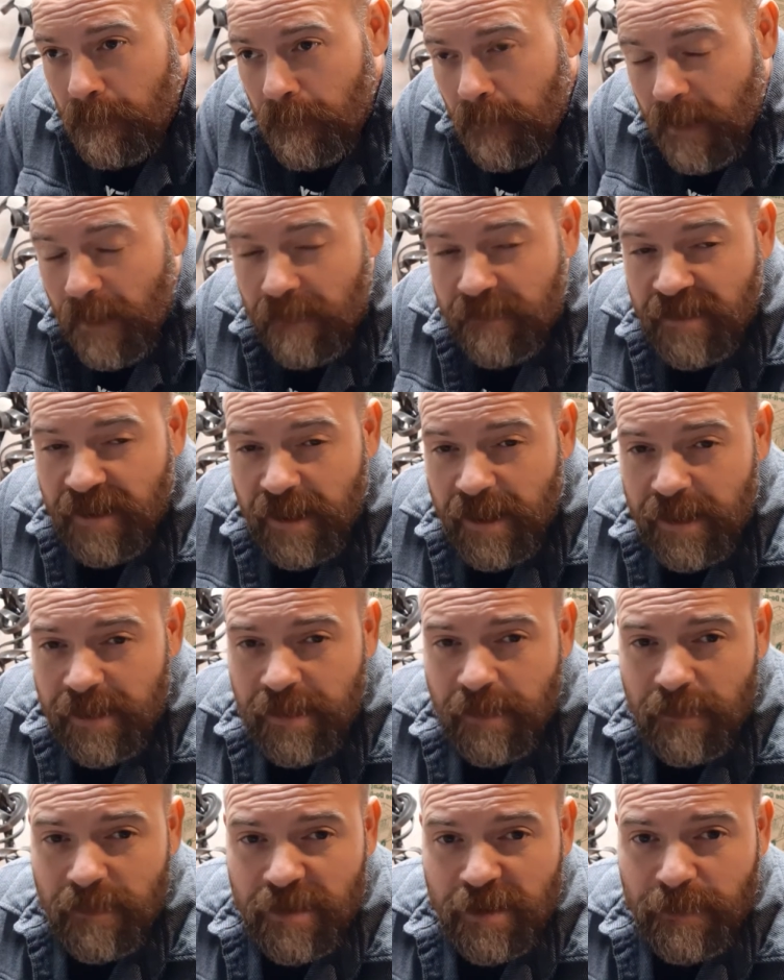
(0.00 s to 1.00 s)
if she
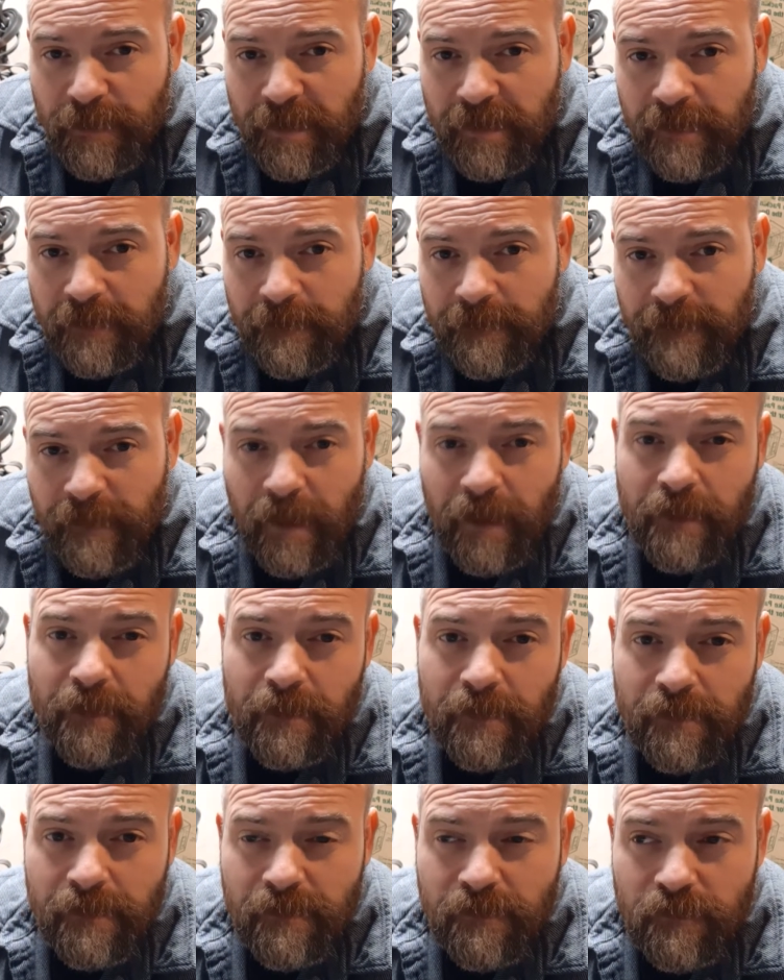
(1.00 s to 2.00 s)
doesn't respect her father,